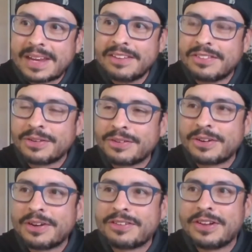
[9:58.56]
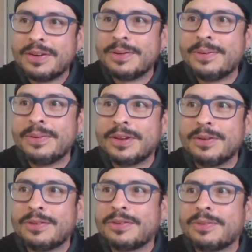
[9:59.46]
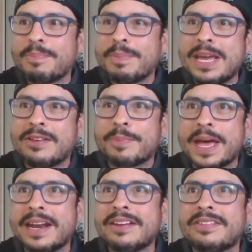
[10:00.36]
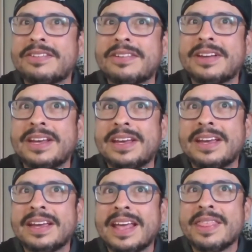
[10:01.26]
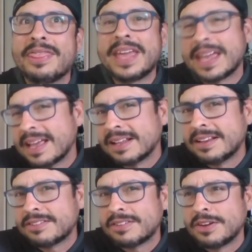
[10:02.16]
So Serge, do you speak Spanish and think English?